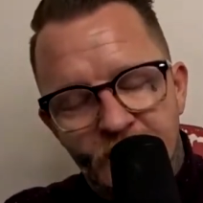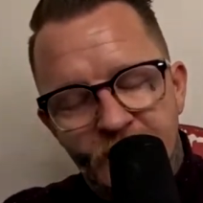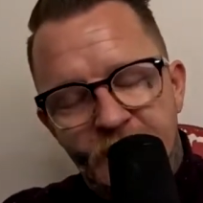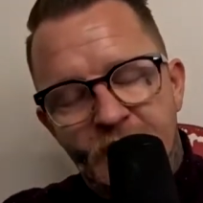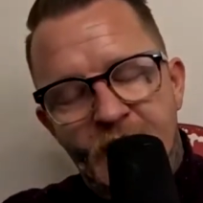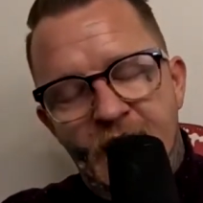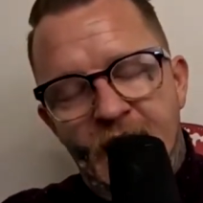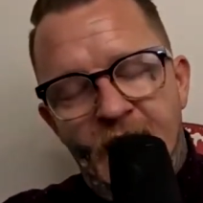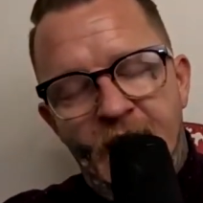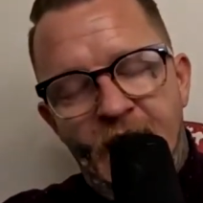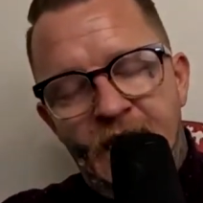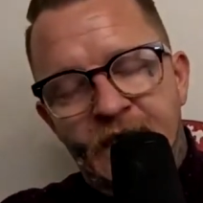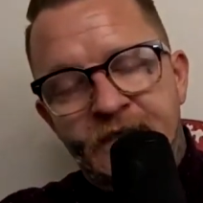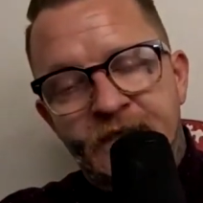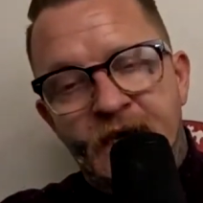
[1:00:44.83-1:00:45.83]

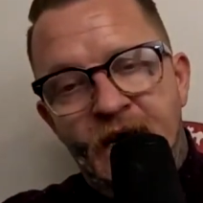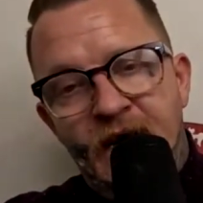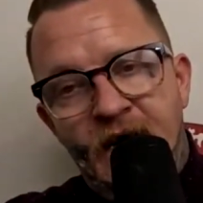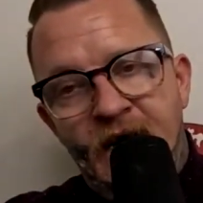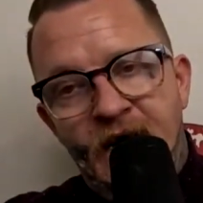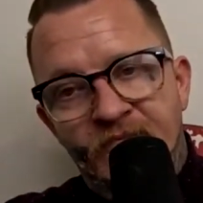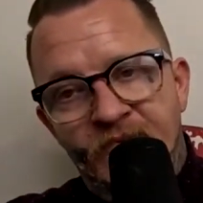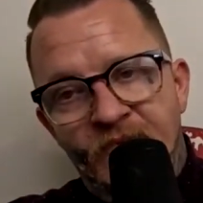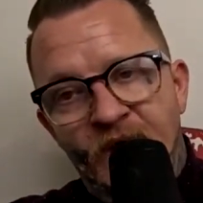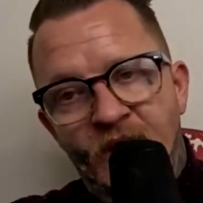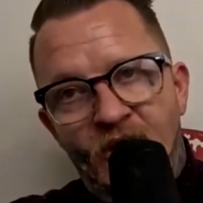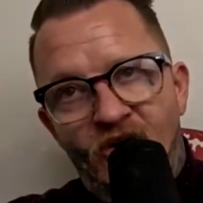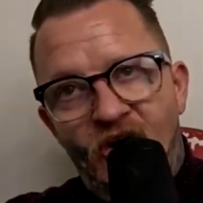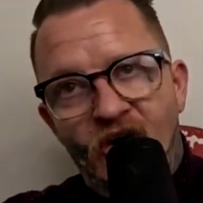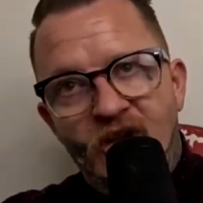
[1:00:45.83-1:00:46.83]
and I
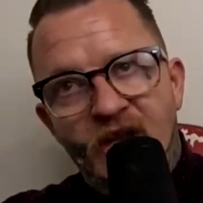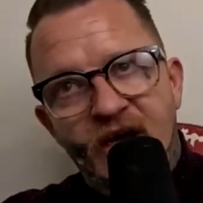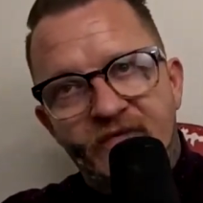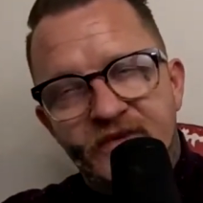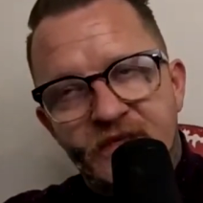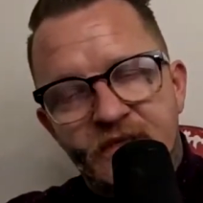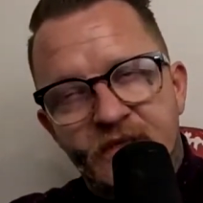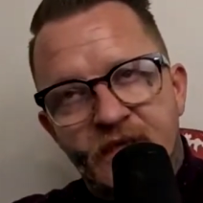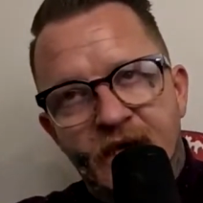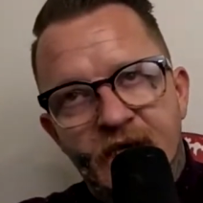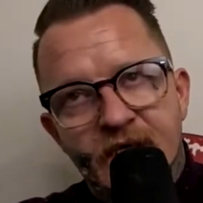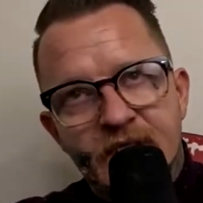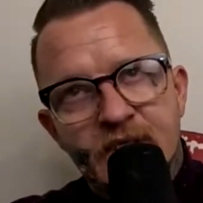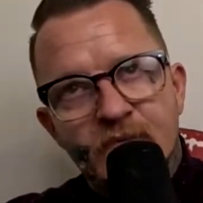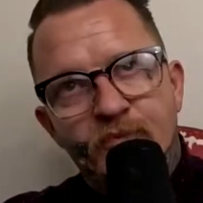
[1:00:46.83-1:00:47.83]
left
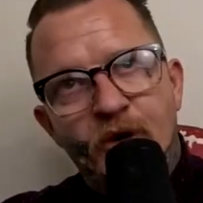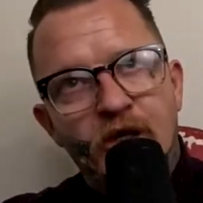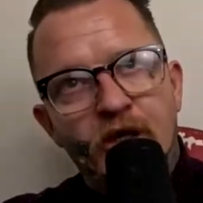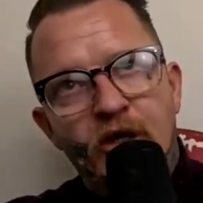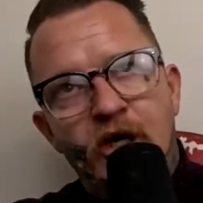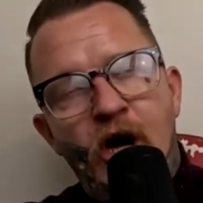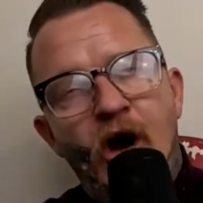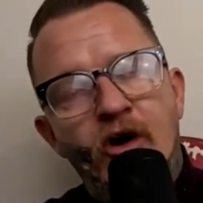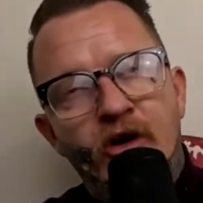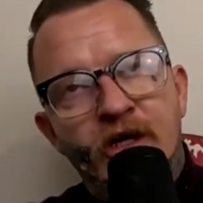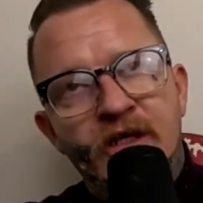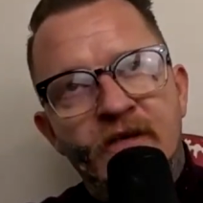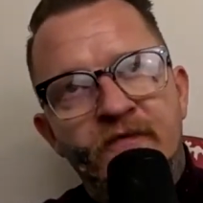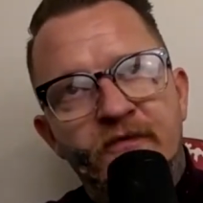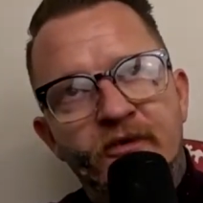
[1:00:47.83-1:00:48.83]
there's a bottle of Coke in
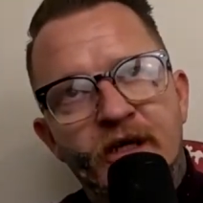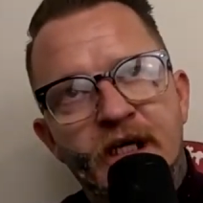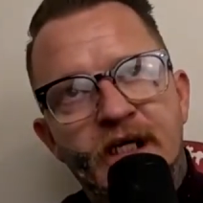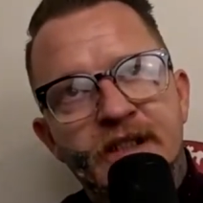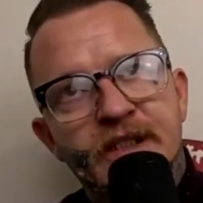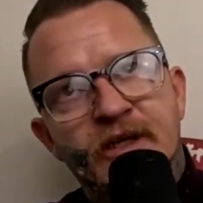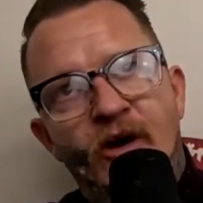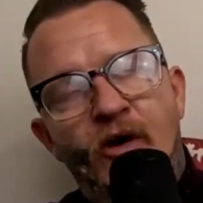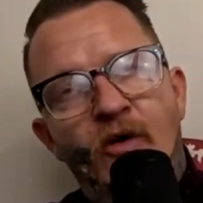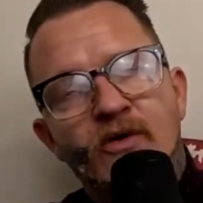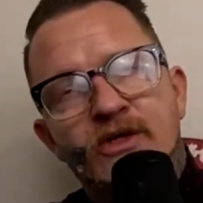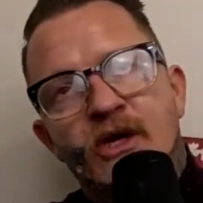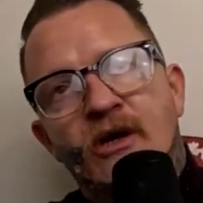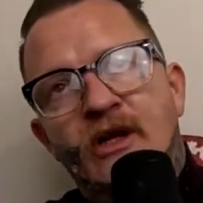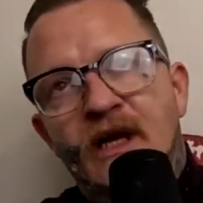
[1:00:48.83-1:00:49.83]
the fridge, and I
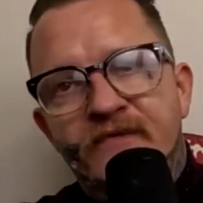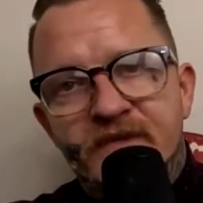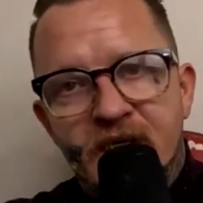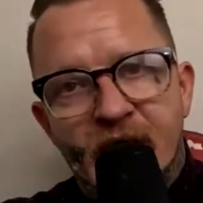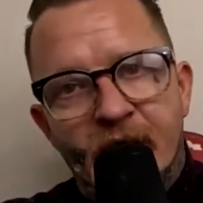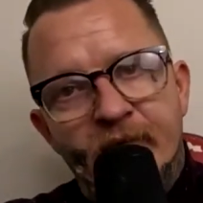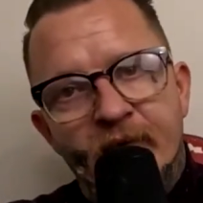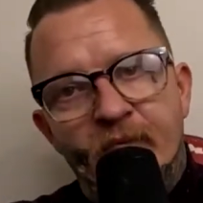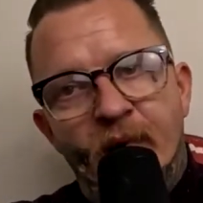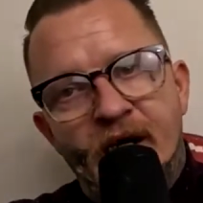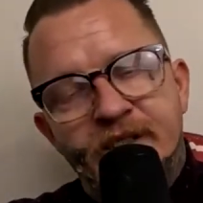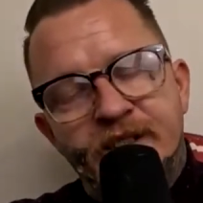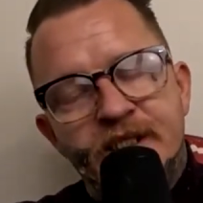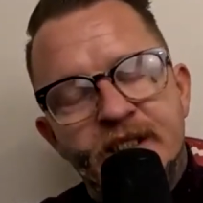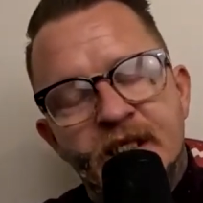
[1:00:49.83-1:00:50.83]
also left a couple of
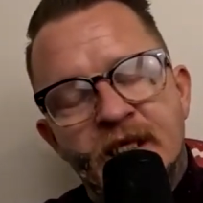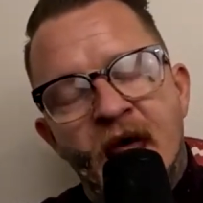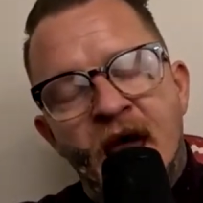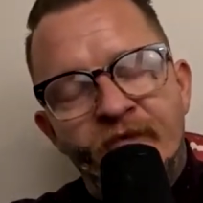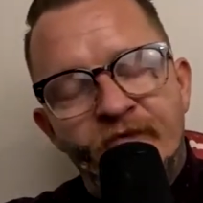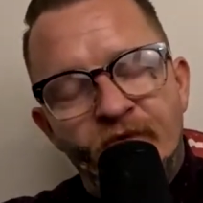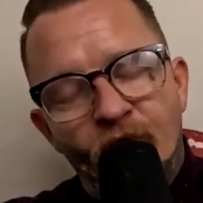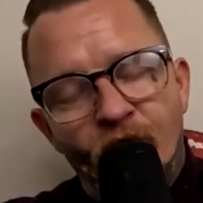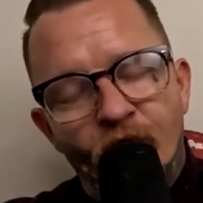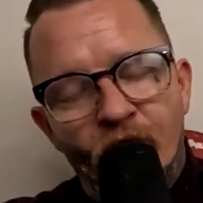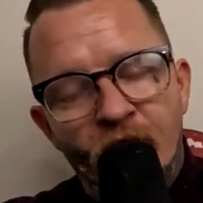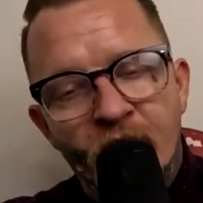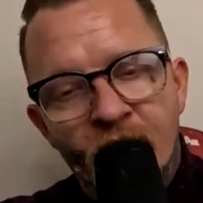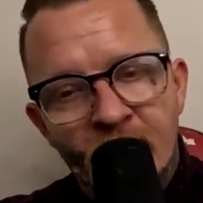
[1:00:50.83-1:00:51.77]
munchies in there for her.